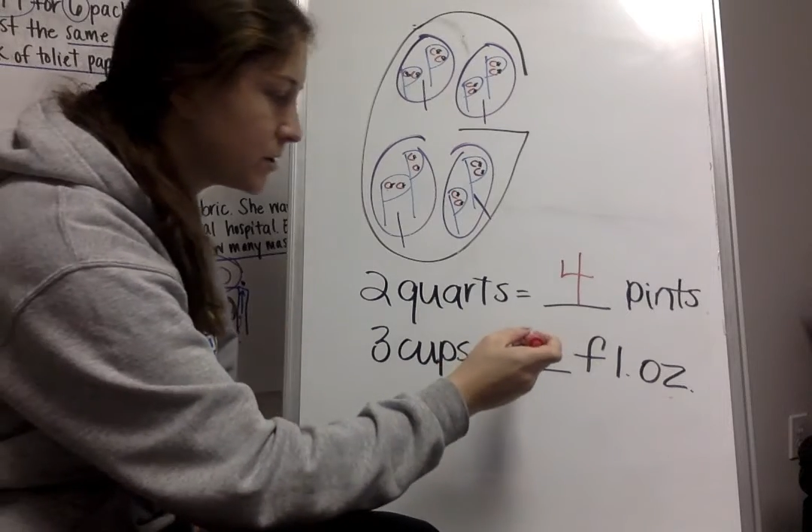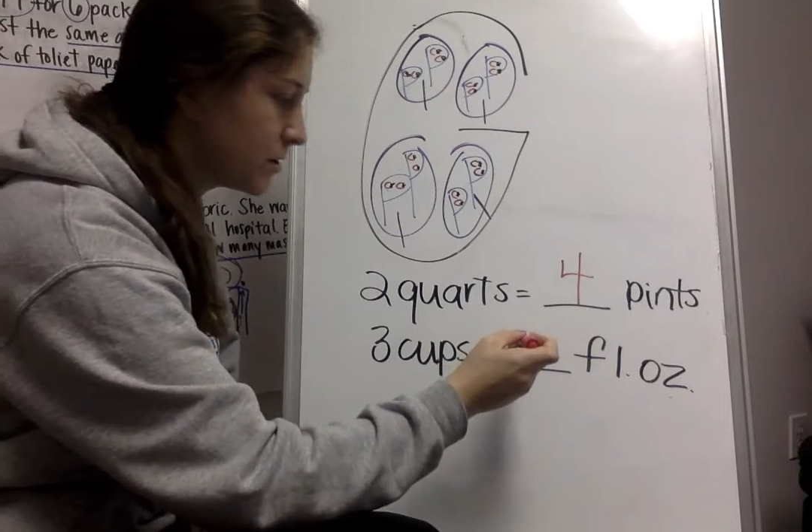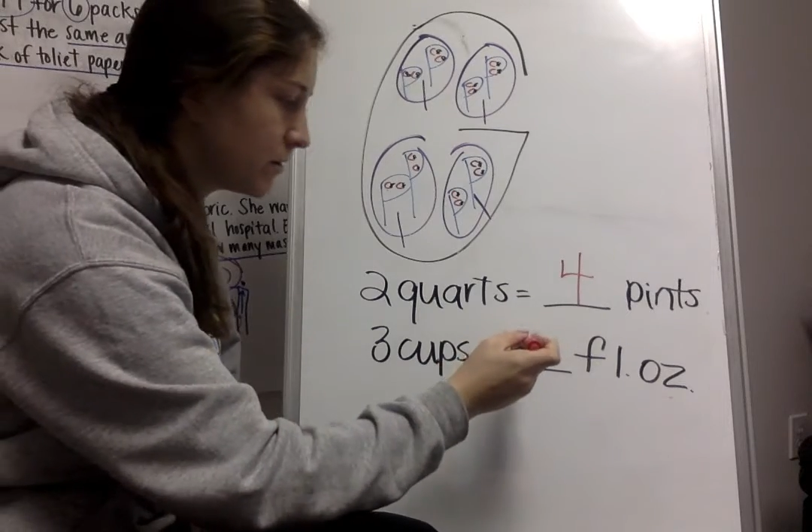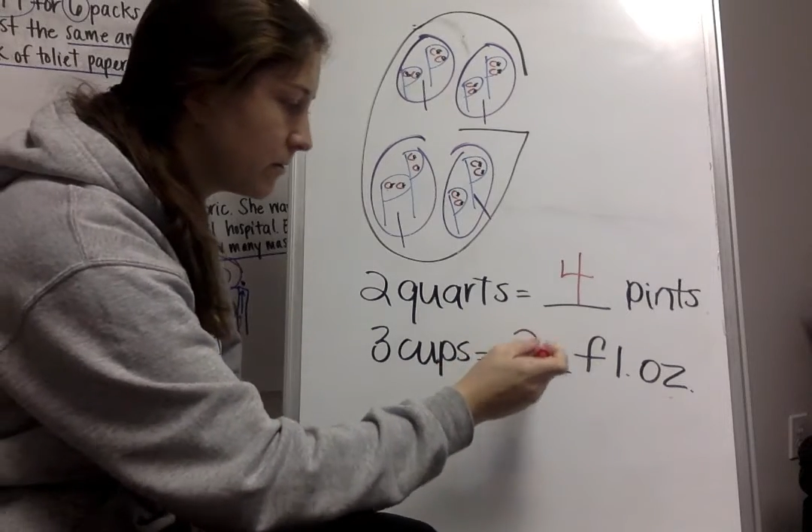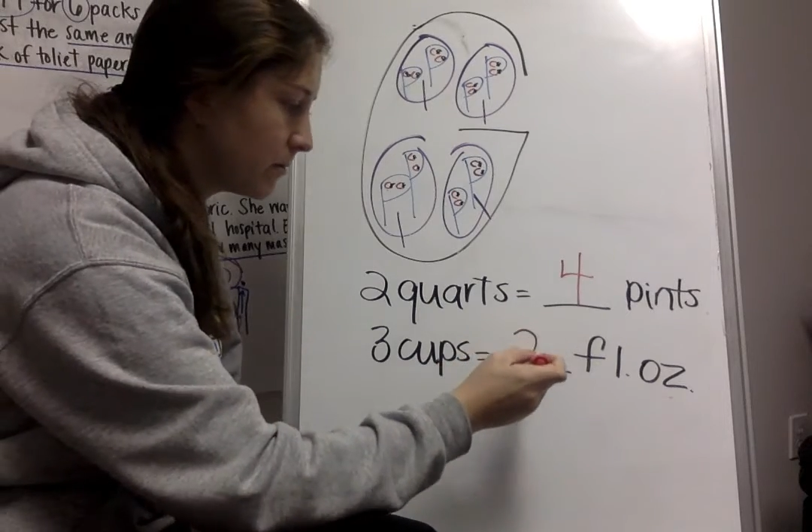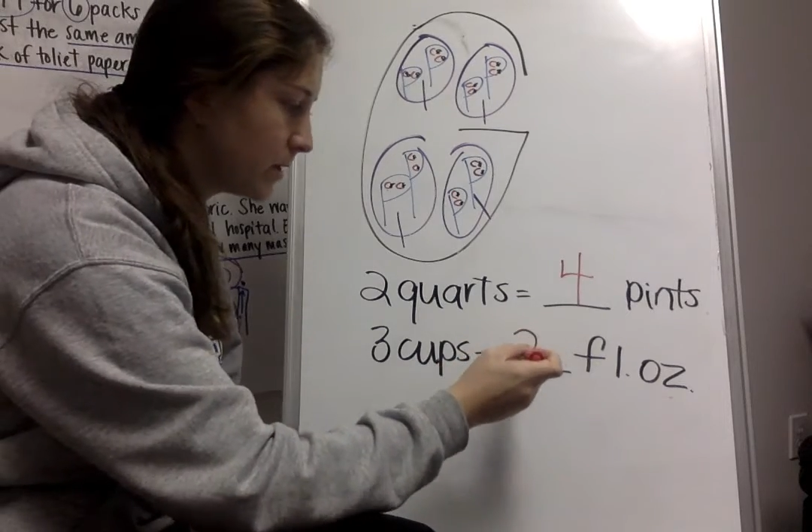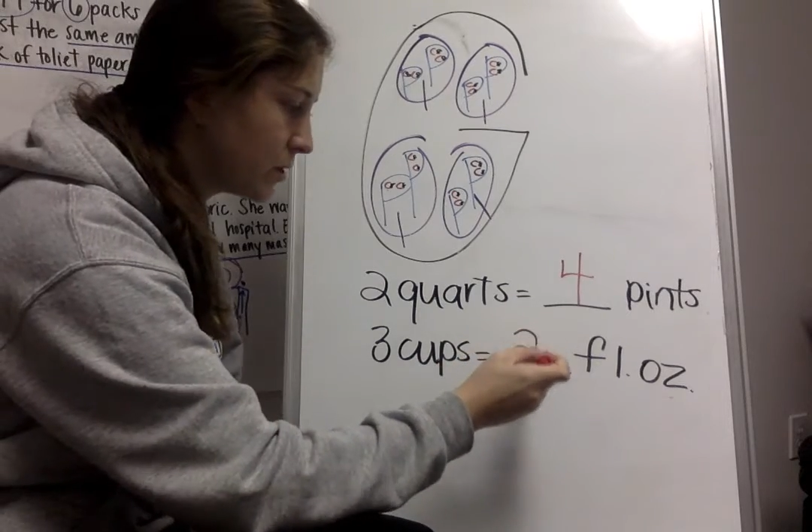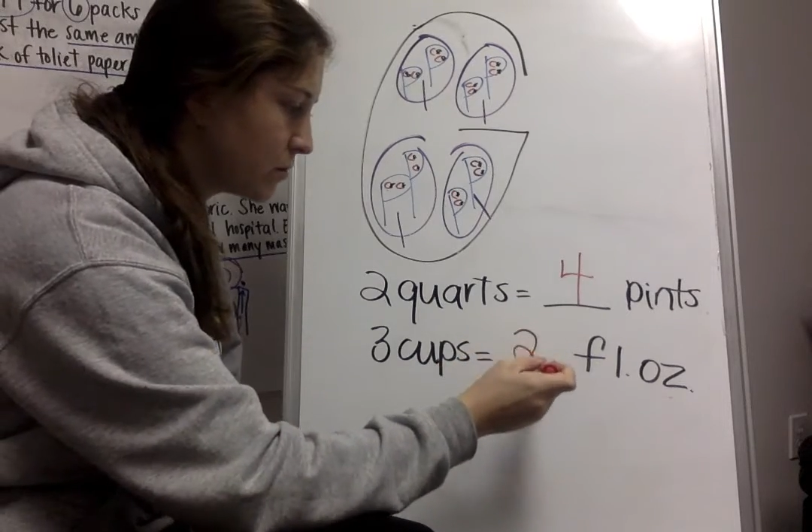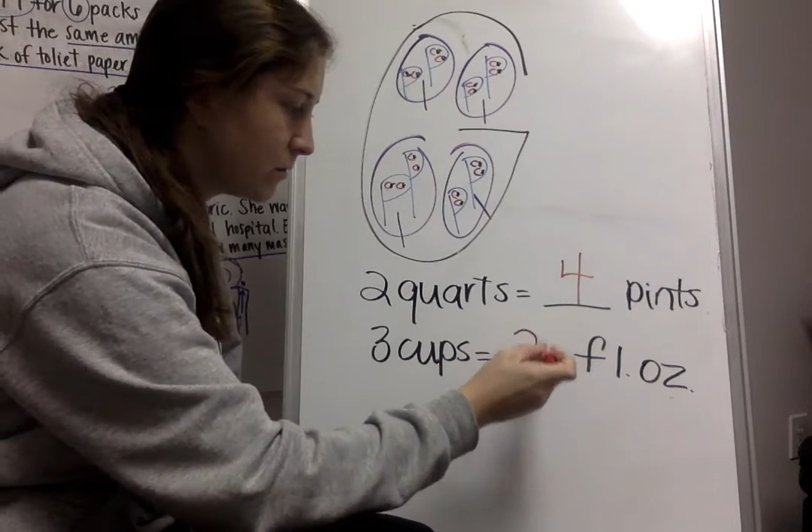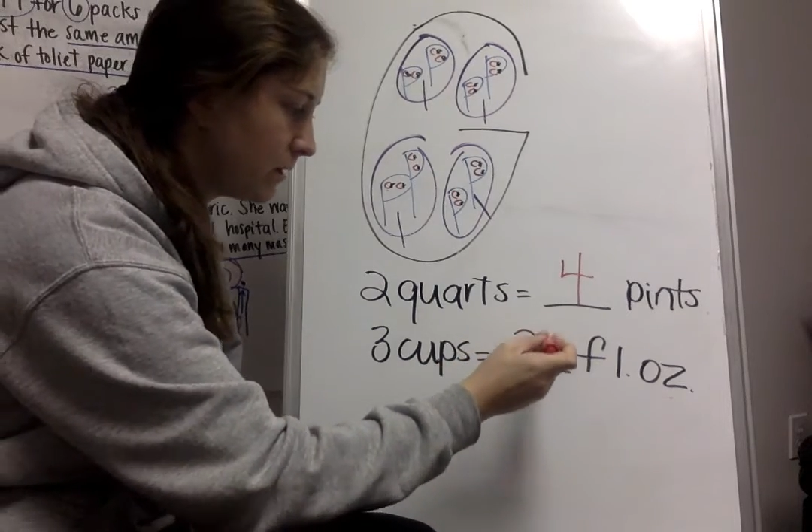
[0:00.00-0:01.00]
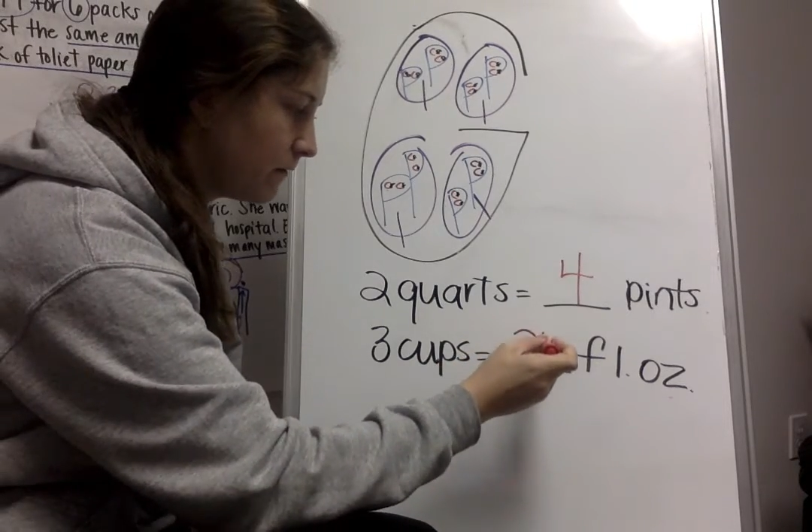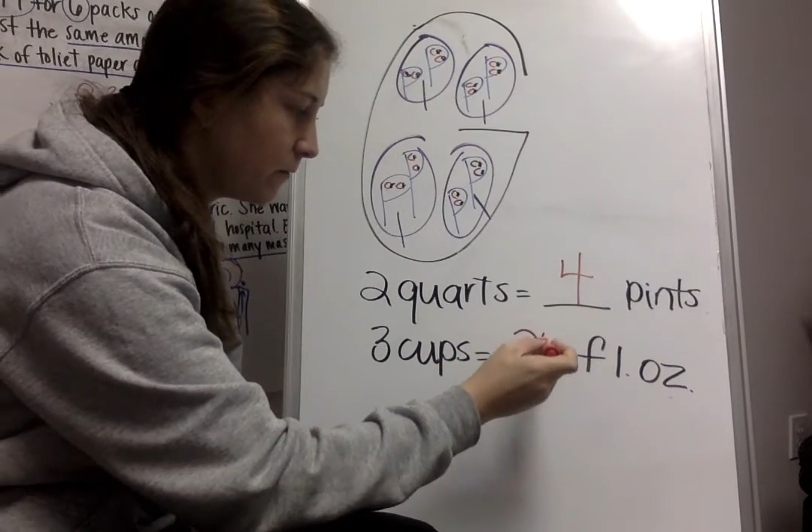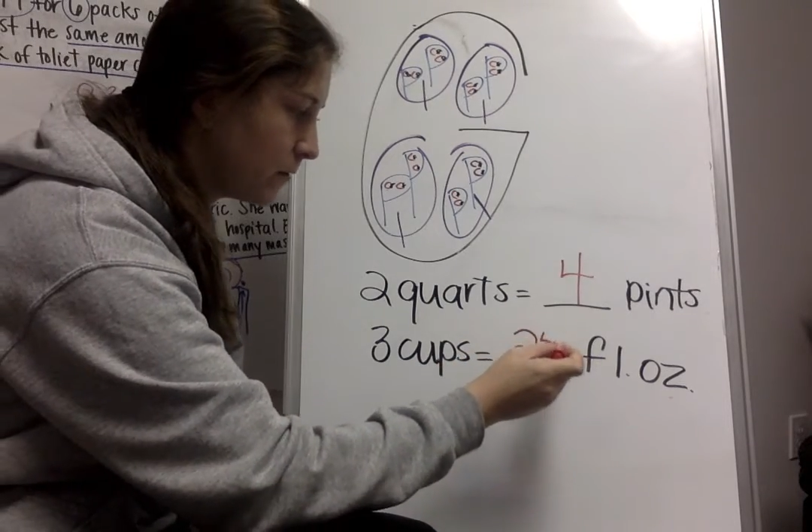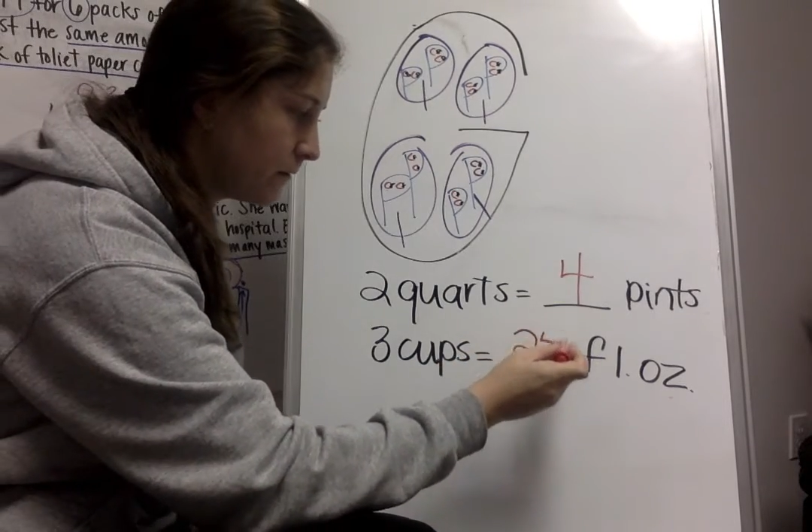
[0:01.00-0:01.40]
so there would be 24